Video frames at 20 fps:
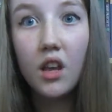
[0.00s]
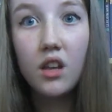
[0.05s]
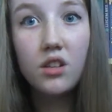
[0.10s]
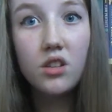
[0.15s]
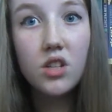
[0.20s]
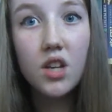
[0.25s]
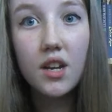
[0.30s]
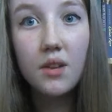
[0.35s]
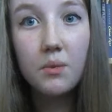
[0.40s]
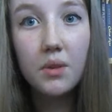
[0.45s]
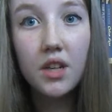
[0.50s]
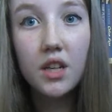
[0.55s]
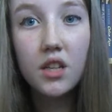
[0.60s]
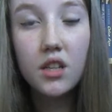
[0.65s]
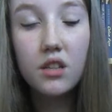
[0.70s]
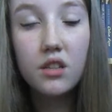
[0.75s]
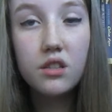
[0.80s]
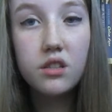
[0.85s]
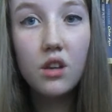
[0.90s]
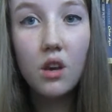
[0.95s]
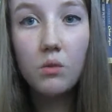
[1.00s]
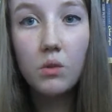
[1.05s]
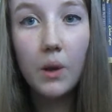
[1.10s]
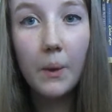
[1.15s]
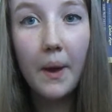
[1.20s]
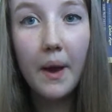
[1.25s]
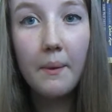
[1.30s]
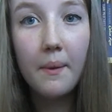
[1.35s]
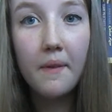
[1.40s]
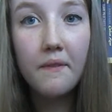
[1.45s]
Genuinely don't know
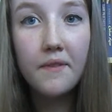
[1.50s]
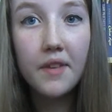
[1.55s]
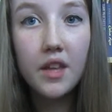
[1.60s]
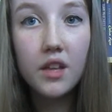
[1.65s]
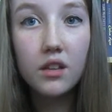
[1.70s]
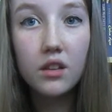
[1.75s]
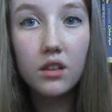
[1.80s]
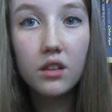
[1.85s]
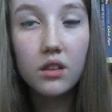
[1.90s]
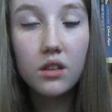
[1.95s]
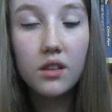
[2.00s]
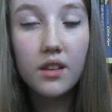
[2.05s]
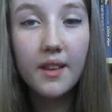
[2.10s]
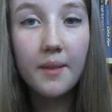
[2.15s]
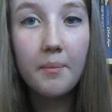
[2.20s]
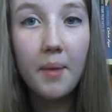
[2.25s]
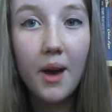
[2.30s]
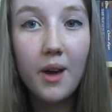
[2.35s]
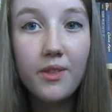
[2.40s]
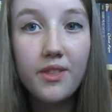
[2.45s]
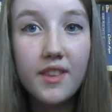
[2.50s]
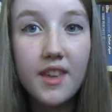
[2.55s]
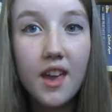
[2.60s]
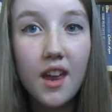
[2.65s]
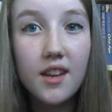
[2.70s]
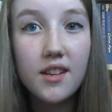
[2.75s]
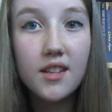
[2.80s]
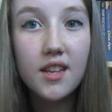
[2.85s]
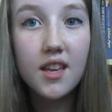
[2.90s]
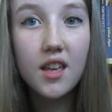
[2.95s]
how I feel about the
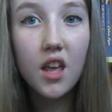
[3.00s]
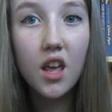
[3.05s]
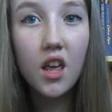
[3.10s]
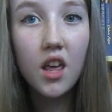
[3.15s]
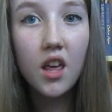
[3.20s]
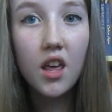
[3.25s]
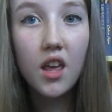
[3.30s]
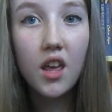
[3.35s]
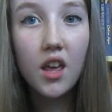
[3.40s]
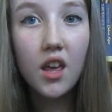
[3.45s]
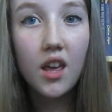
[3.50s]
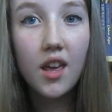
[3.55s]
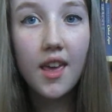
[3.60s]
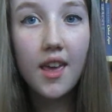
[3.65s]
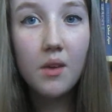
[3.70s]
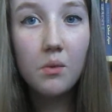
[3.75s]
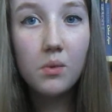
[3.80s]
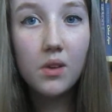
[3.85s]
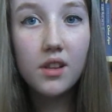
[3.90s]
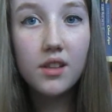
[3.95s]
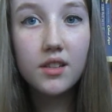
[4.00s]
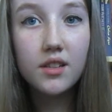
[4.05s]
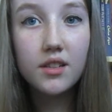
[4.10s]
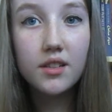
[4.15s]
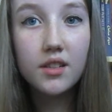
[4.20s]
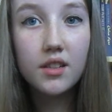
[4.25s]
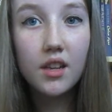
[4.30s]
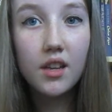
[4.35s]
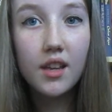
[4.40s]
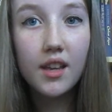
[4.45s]
ending. It
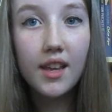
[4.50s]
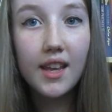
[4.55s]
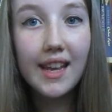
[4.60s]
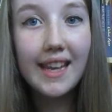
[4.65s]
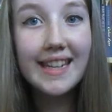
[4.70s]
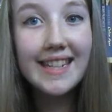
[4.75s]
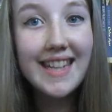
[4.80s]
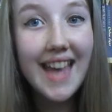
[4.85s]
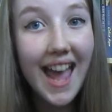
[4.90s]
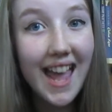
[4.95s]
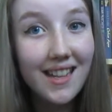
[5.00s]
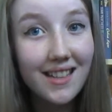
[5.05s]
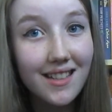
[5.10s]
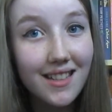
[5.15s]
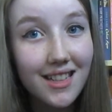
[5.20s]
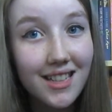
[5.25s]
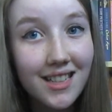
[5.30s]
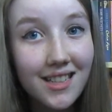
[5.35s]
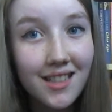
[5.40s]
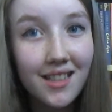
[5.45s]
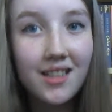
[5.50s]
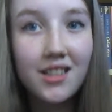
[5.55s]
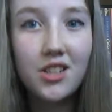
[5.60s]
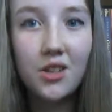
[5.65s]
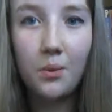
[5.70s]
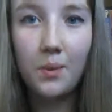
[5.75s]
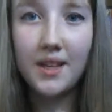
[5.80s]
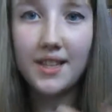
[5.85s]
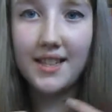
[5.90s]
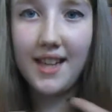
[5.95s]
was intense,
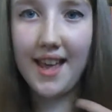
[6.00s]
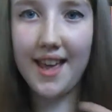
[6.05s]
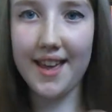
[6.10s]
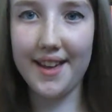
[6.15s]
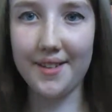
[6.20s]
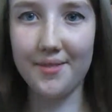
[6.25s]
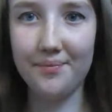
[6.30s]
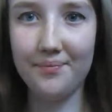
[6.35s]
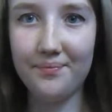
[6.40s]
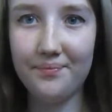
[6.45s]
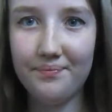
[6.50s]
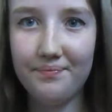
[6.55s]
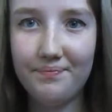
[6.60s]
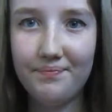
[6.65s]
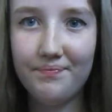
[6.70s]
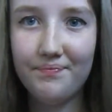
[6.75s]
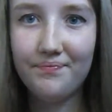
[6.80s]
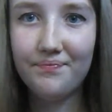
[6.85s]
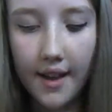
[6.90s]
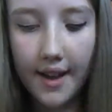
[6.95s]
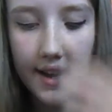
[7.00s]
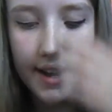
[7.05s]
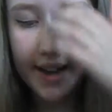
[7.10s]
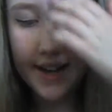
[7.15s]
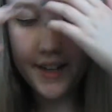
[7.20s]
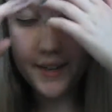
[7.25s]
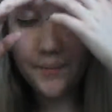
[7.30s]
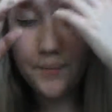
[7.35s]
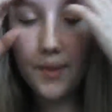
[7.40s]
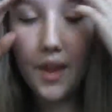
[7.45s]
shall we say.
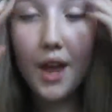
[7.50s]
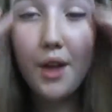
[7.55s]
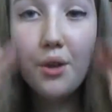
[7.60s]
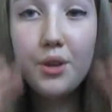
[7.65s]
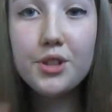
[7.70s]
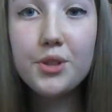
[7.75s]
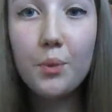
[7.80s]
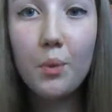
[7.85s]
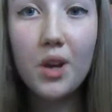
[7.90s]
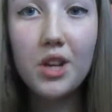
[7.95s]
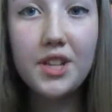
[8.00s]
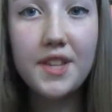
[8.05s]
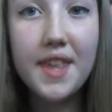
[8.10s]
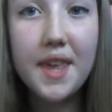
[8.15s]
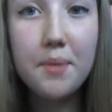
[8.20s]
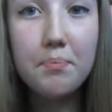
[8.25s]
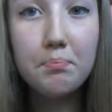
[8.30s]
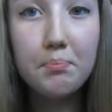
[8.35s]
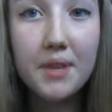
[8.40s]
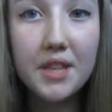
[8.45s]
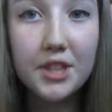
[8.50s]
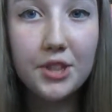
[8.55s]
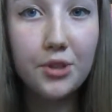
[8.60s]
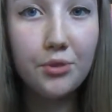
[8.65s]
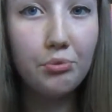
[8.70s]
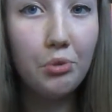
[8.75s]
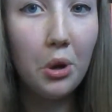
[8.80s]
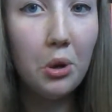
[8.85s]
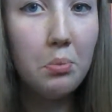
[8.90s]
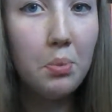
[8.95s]
I also watched the
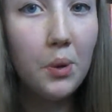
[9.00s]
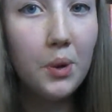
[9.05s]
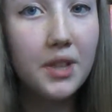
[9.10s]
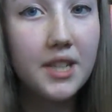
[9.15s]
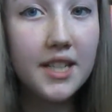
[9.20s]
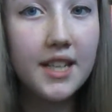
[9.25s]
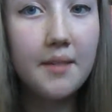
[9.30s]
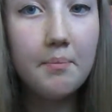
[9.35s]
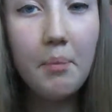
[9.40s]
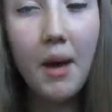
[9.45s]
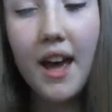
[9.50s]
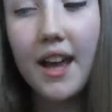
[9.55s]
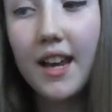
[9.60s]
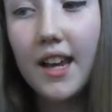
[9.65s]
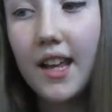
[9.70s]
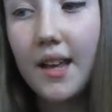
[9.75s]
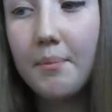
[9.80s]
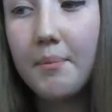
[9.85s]
Mr. Robot pilot.